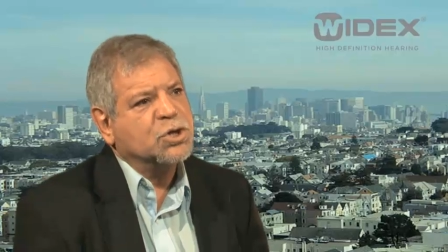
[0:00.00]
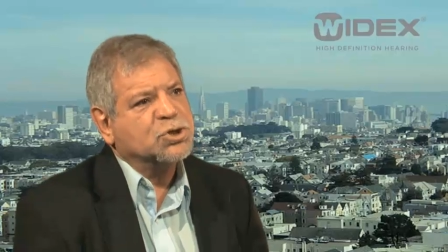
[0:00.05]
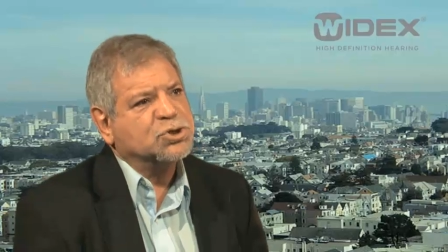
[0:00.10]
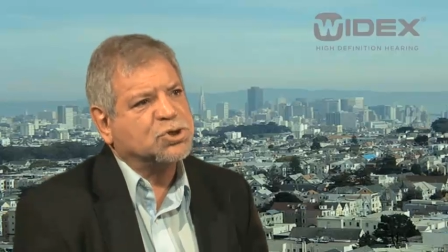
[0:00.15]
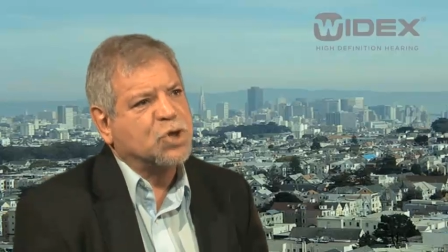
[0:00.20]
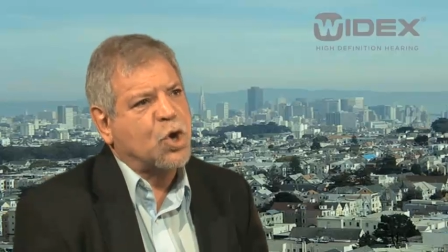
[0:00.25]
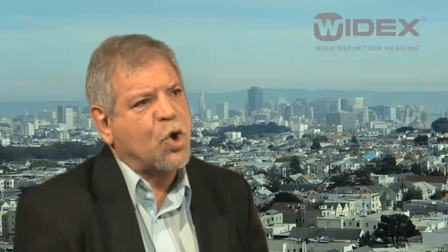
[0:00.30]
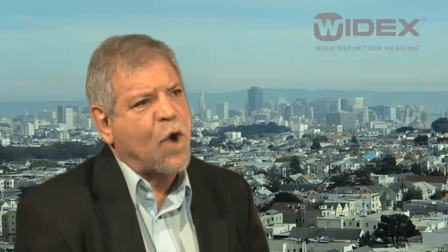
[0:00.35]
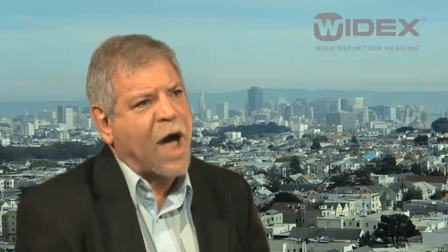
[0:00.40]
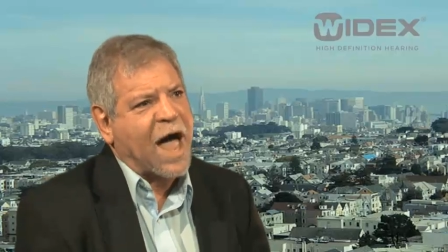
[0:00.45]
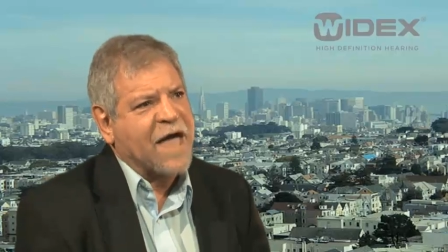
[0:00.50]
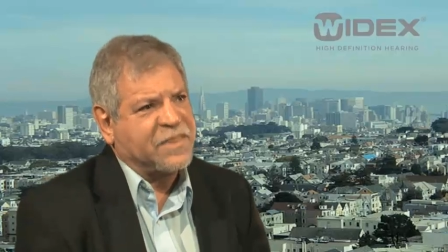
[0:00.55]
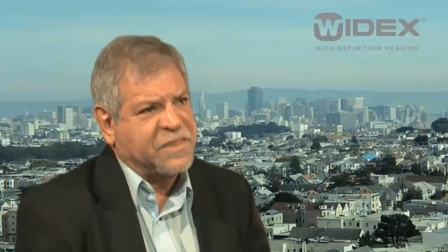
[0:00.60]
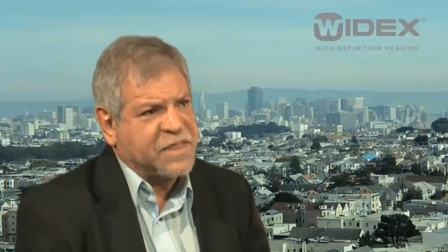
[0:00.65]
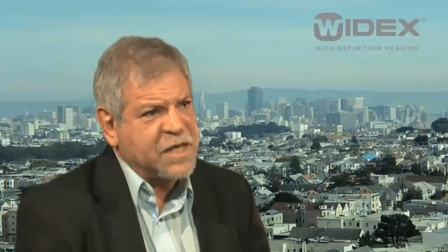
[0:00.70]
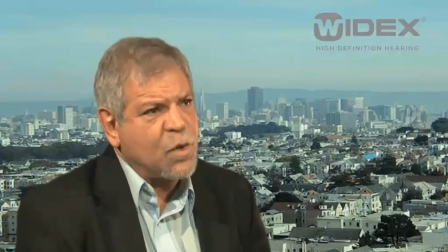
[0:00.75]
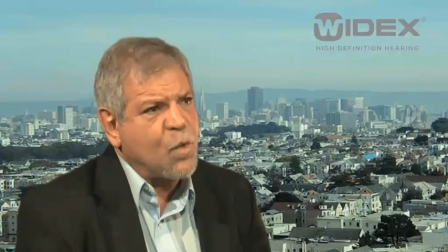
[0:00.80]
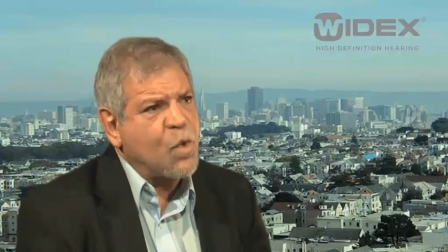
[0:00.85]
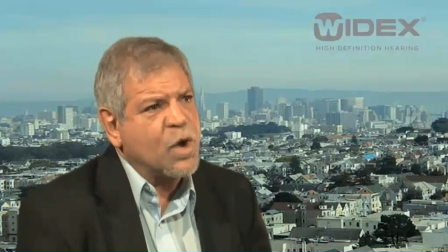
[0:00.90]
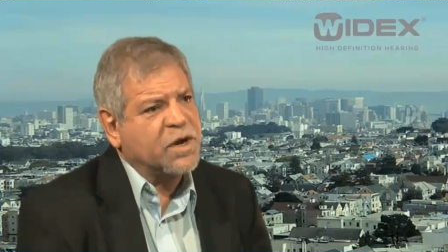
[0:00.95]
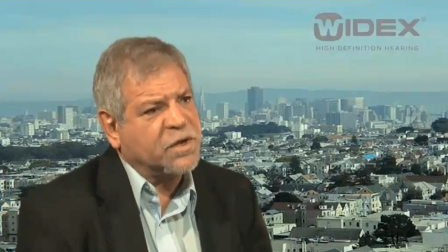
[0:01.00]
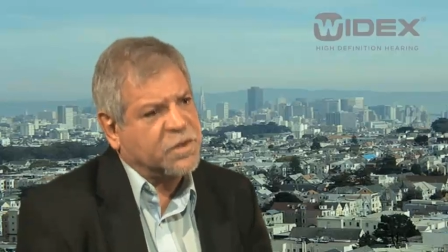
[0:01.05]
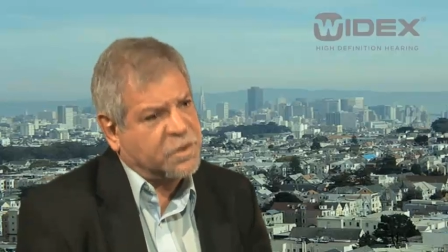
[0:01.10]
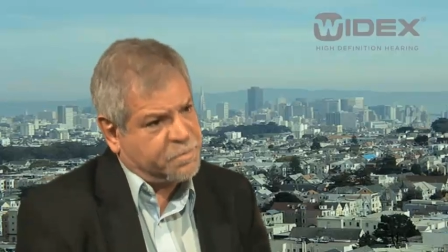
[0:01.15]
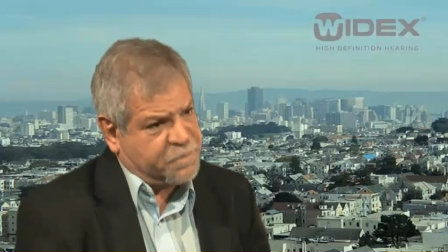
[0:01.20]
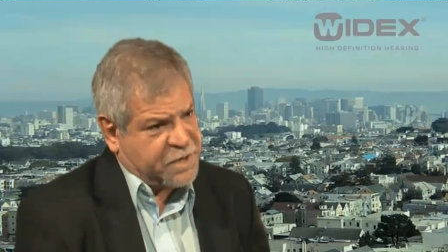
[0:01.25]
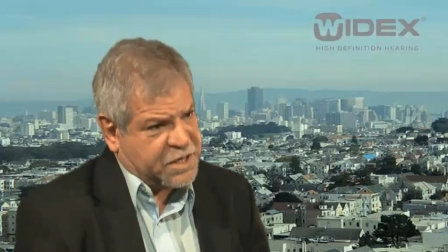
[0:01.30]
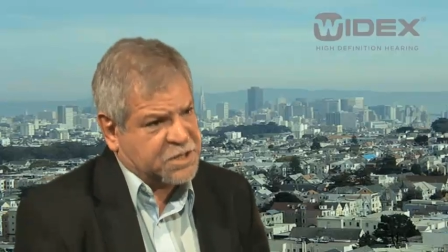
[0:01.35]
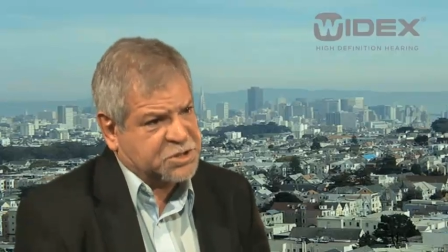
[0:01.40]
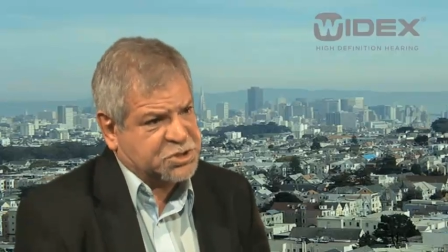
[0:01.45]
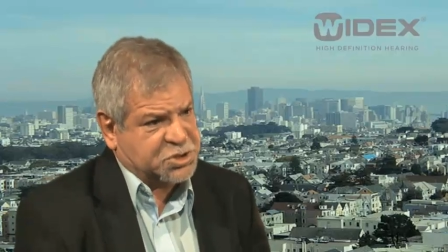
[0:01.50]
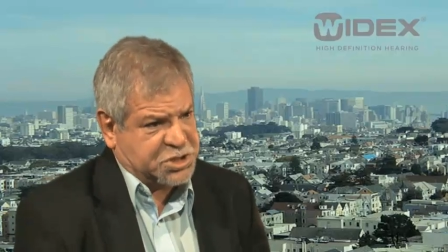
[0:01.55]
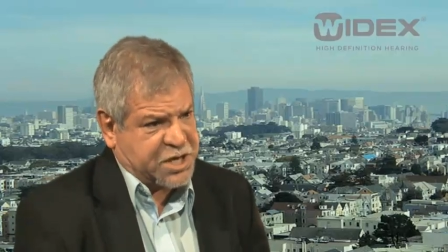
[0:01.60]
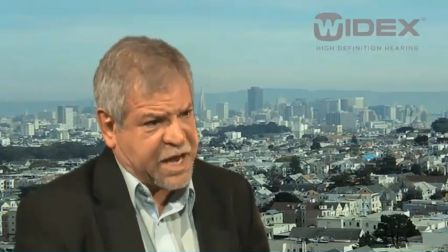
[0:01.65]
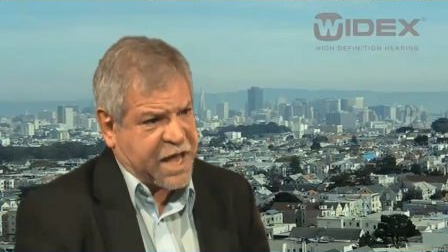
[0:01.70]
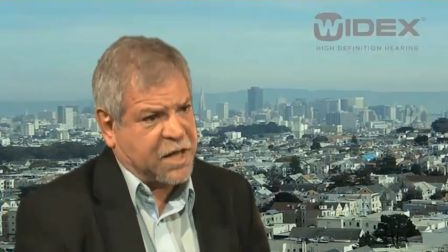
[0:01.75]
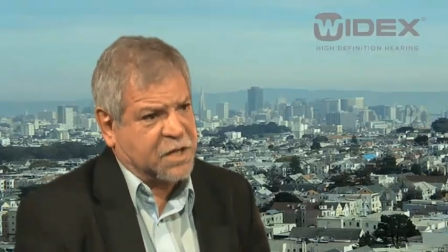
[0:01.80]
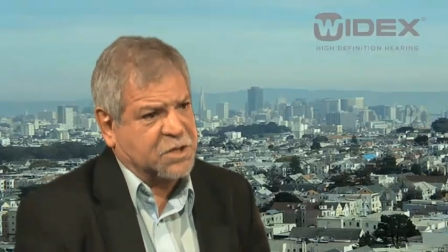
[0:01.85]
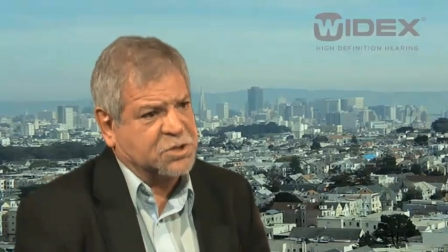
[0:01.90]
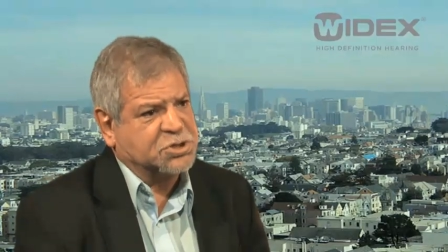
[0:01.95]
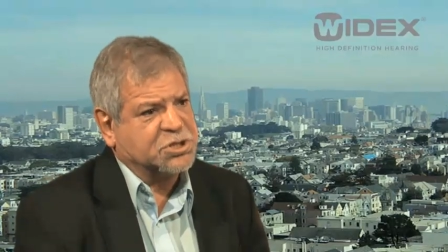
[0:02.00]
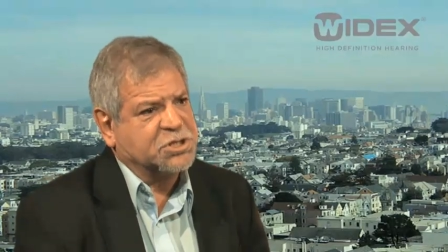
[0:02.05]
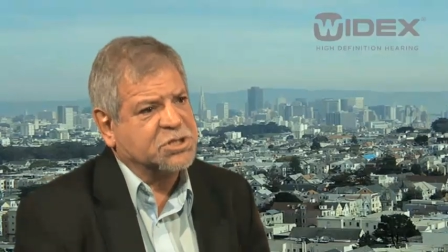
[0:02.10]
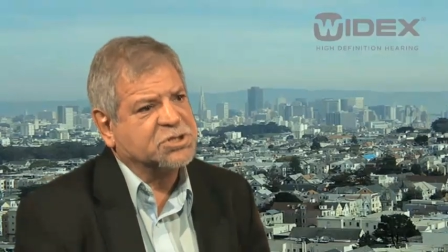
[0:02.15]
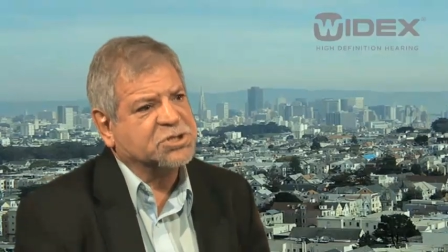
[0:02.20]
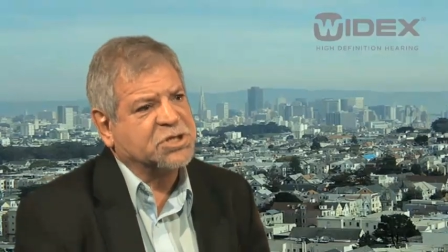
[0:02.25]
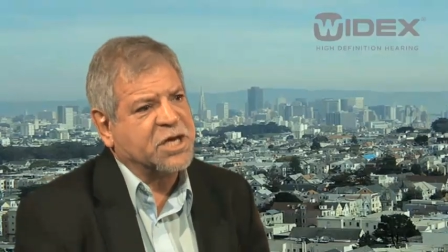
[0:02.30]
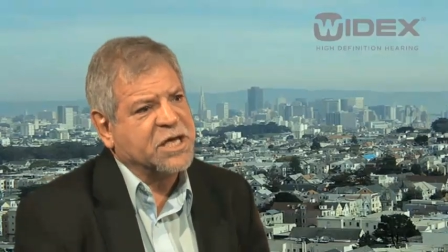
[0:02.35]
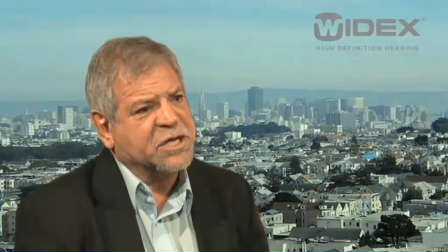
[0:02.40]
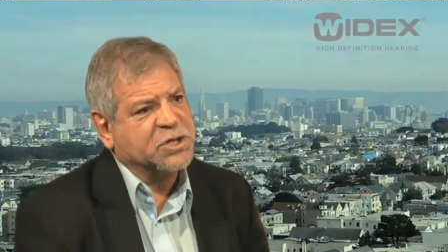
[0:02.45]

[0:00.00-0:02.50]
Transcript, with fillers: So I think one of the biggest challenges